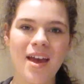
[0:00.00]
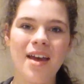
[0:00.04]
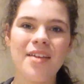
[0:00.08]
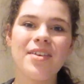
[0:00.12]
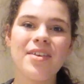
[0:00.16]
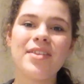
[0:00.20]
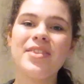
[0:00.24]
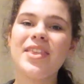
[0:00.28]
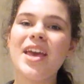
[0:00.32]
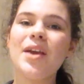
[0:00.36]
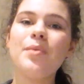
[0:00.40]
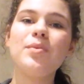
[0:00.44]

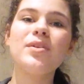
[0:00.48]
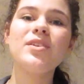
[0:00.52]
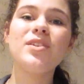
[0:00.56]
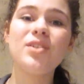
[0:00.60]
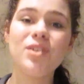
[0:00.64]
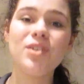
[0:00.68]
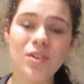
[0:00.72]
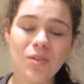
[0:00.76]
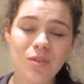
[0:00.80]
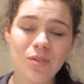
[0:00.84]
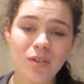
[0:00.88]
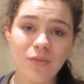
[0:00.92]
That they would
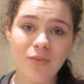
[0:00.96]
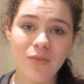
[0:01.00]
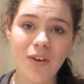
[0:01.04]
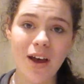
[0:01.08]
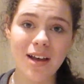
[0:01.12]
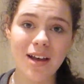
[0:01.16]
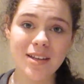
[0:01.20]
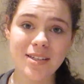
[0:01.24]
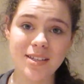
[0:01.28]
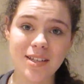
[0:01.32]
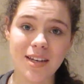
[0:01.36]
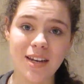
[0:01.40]

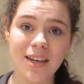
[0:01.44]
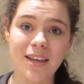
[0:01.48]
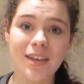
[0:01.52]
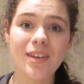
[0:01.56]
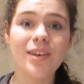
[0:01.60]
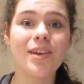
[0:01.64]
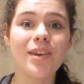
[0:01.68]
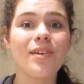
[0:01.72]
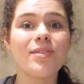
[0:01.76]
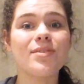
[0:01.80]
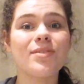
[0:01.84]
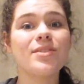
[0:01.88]
universally
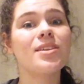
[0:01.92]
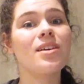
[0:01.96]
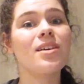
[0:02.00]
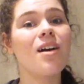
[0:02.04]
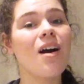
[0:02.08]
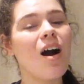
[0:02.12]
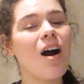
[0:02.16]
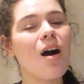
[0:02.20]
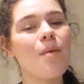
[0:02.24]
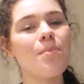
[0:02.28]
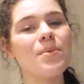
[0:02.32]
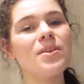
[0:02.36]
use
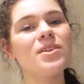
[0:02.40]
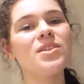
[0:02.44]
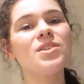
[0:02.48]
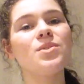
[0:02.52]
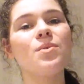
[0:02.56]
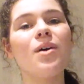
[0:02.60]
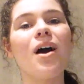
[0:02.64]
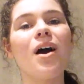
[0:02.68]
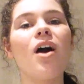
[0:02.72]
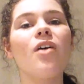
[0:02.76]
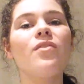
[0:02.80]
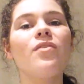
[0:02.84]
carbon
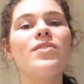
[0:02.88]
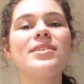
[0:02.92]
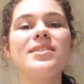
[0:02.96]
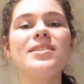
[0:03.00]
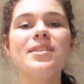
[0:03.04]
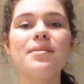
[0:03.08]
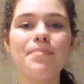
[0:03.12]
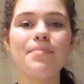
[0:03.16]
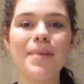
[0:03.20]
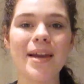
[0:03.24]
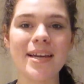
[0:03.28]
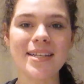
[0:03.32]
twelve as
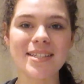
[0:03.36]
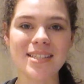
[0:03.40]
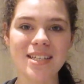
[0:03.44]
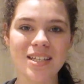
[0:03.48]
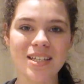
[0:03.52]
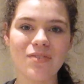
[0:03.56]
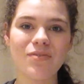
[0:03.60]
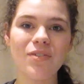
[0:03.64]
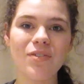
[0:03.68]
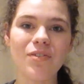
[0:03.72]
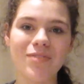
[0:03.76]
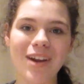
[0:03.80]
the
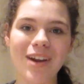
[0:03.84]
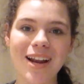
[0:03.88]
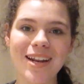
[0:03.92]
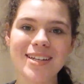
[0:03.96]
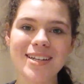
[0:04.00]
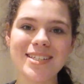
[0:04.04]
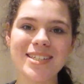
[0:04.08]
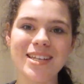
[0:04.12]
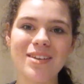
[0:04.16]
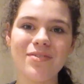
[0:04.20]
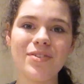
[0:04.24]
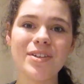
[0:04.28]
basis for
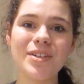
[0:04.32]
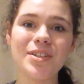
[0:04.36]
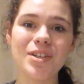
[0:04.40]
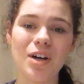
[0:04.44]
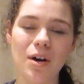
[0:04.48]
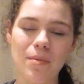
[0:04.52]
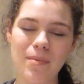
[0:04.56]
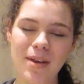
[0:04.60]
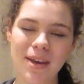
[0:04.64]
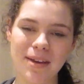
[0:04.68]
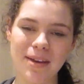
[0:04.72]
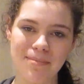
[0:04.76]
relative
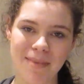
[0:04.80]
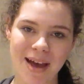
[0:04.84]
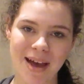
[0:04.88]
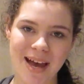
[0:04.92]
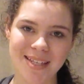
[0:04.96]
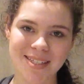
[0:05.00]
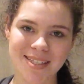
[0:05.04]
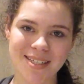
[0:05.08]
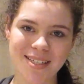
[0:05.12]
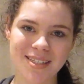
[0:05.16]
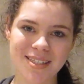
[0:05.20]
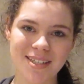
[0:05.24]
atomic
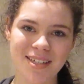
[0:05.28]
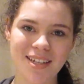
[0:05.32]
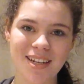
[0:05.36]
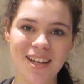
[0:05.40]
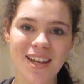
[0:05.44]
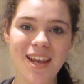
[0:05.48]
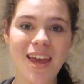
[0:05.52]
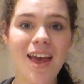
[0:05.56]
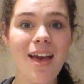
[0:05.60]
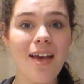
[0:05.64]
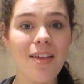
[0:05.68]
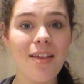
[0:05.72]
mass.
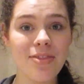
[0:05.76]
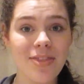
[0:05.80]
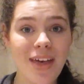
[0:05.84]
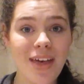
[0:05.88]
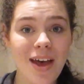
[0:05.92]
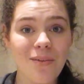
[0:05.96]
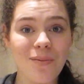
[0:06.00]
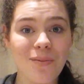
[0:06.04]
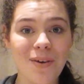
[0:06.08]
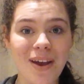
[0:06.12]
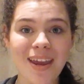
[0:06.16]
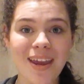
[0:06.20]

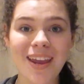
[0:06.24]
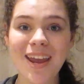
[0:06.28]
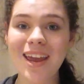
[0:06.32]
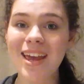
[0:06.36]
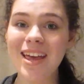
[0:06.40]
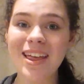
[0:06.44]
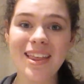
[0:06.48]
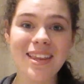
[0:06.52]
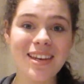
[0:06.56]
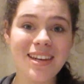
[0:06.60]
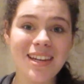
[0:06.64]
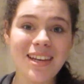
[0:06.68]
That way,
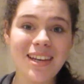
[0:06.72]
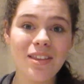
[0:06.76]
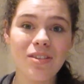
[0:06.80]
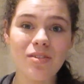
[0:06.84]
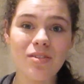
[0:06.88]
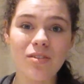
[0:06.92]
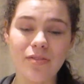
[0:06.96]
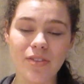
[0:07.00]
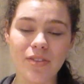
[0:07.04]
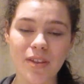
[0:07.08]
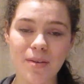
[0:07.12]
neither of